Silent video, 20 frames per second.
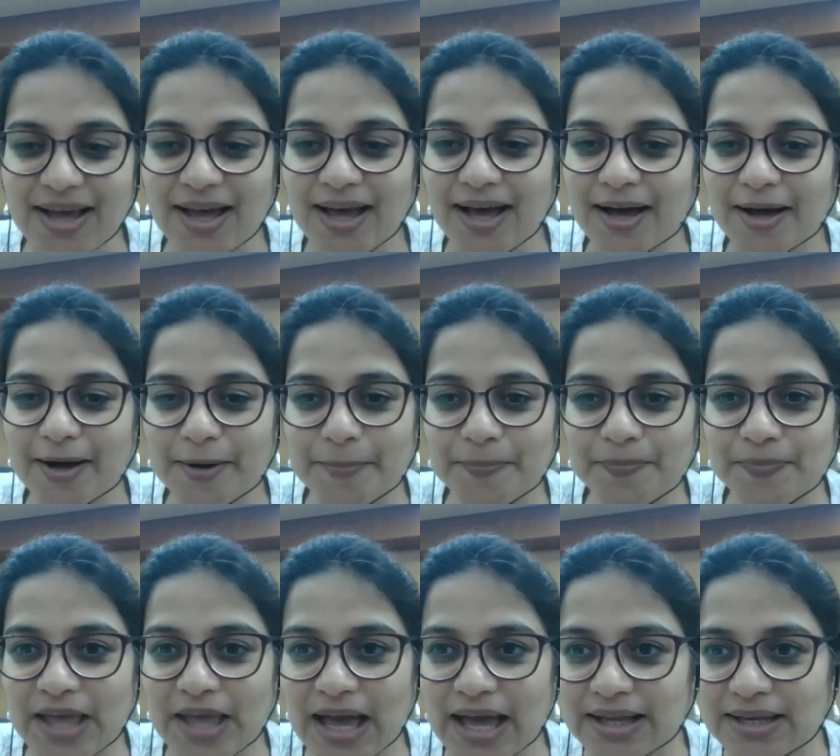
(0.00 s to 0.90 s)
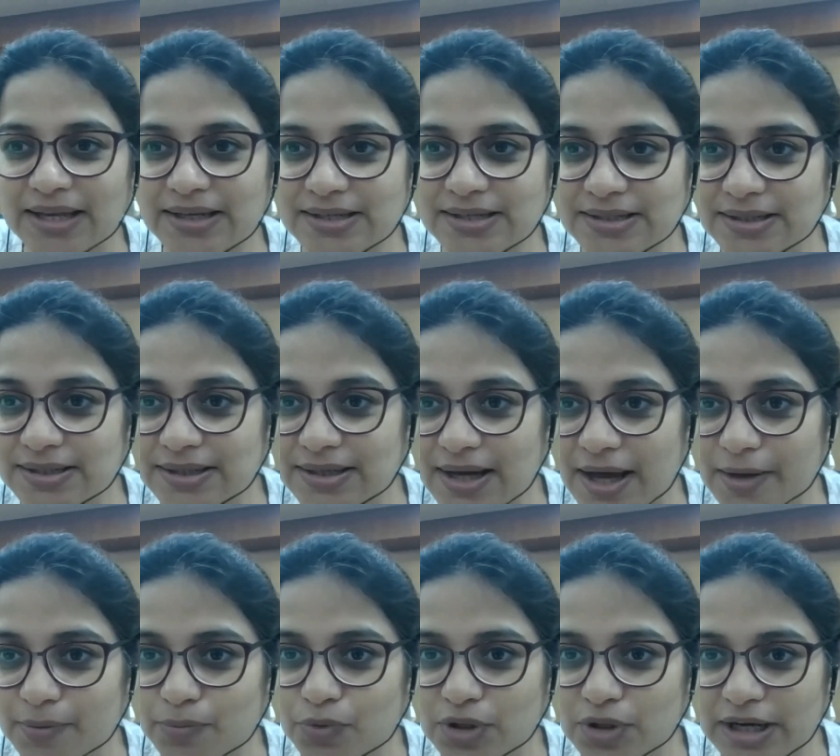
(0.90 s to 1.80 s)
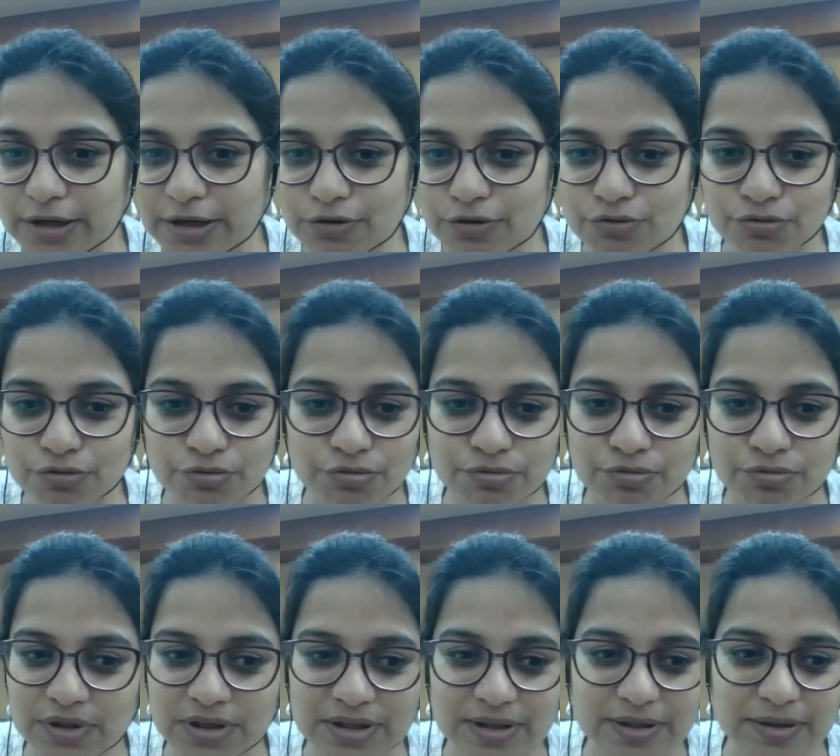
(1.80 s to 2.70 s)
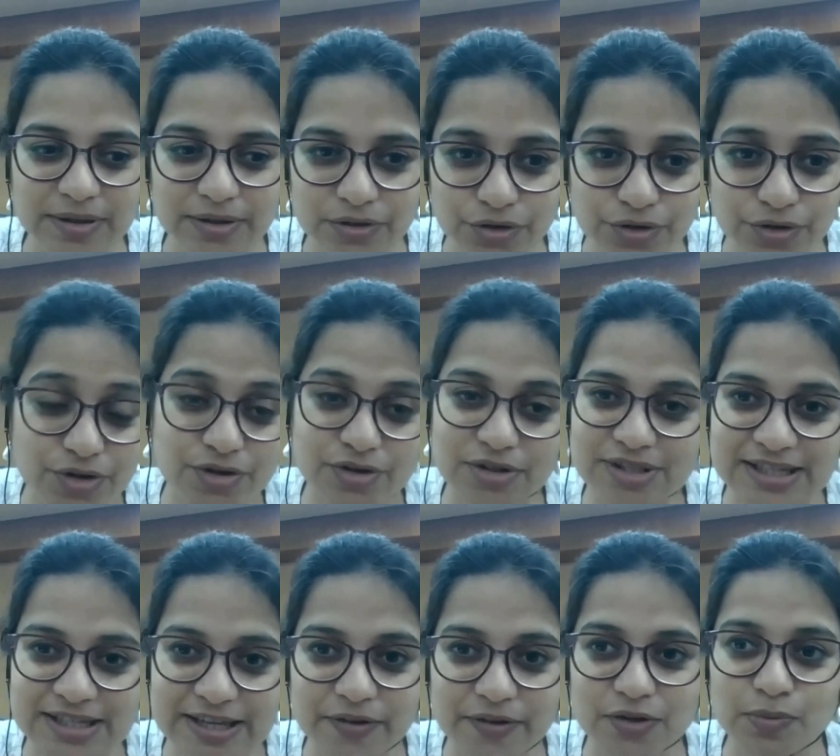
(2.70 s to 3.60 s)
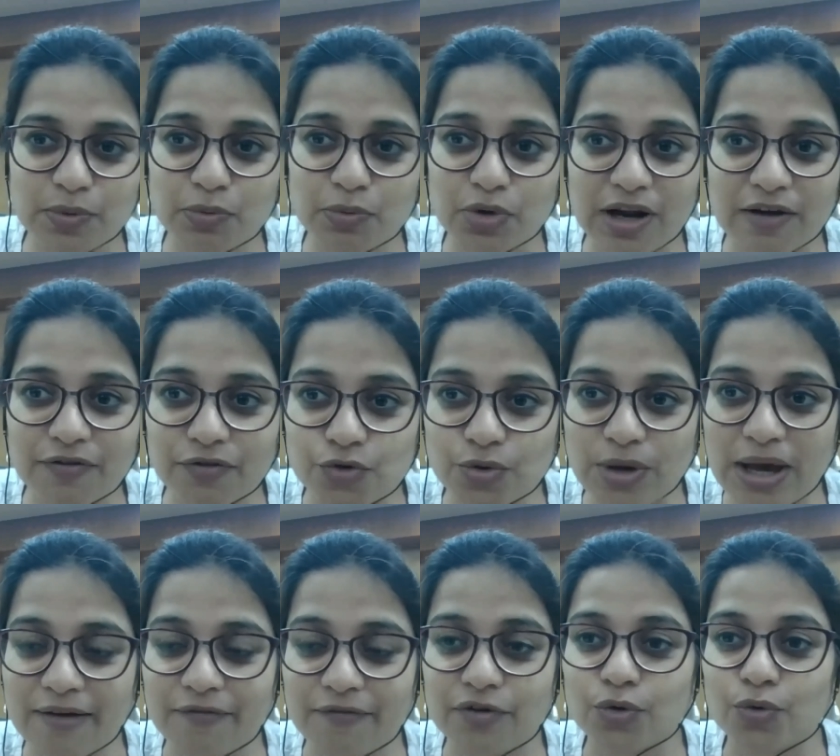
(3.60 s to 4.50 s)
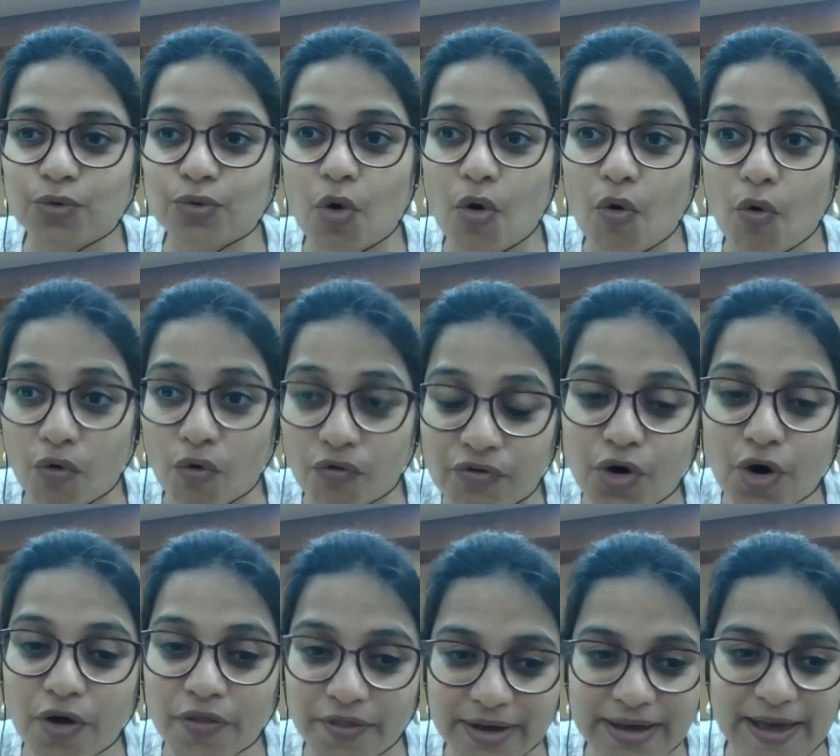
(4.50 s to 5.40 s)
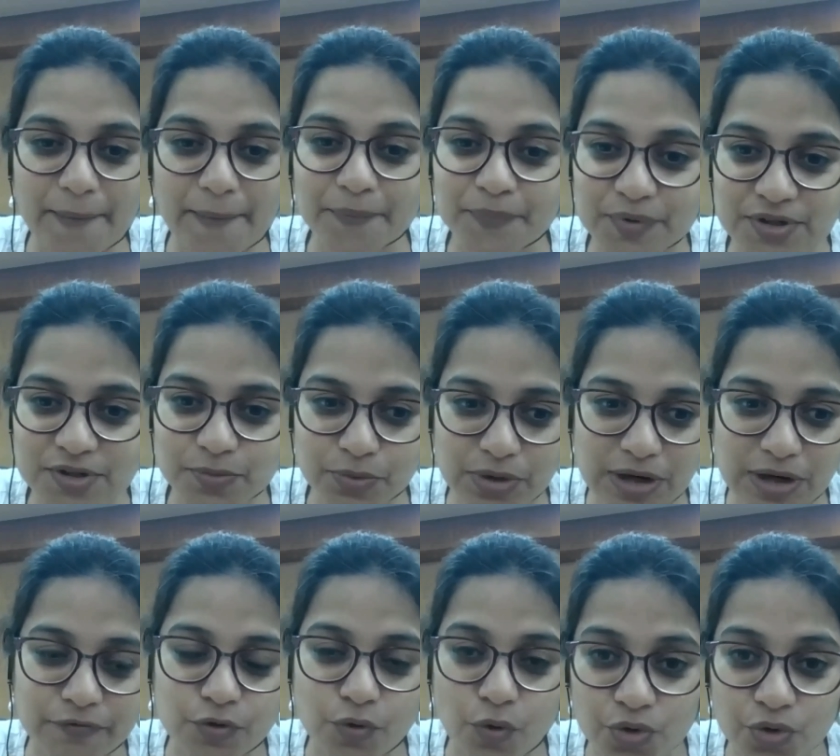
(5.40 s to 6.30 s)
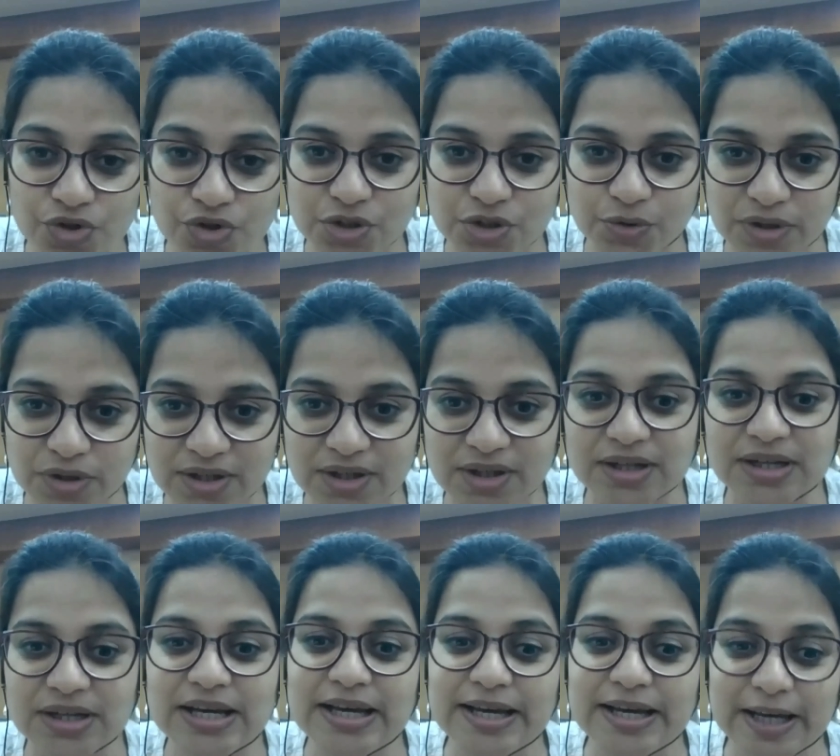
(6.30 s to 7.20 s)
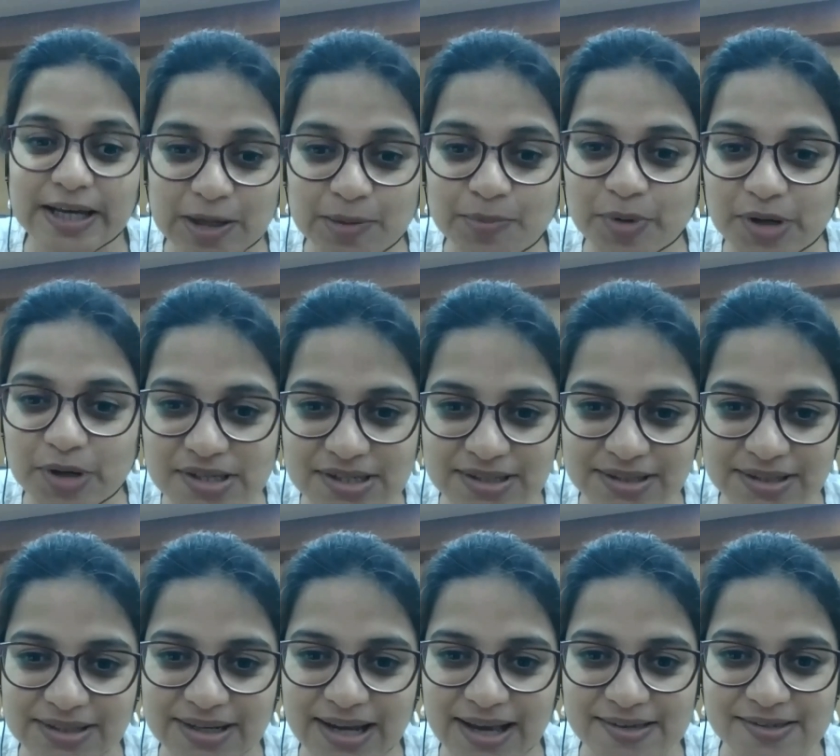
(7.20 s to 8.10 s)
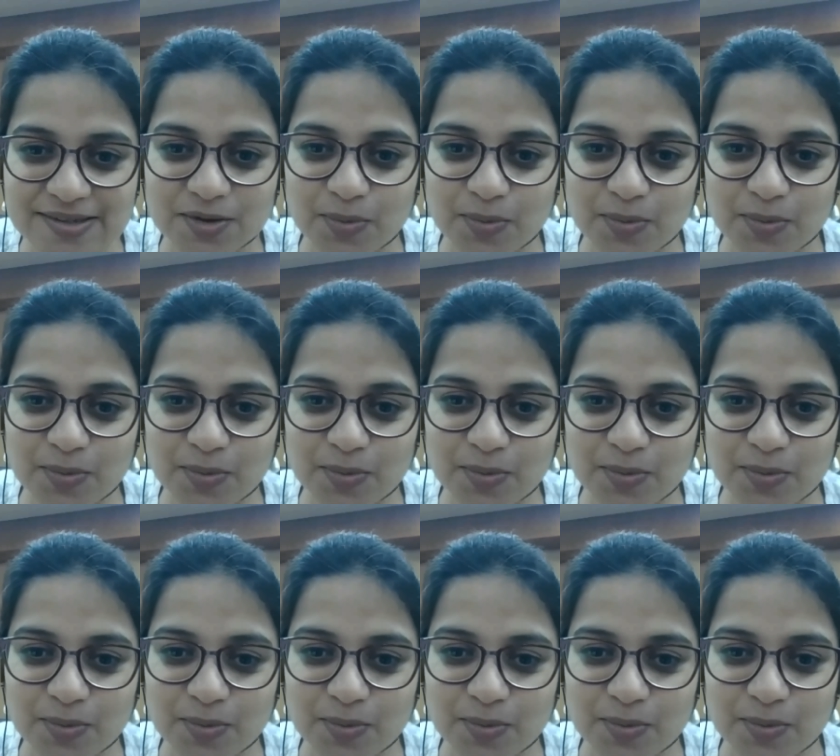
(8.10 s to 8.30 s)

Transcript: I would like to just say that we would love to have you over on the campus. We'd love to host you here in person, as and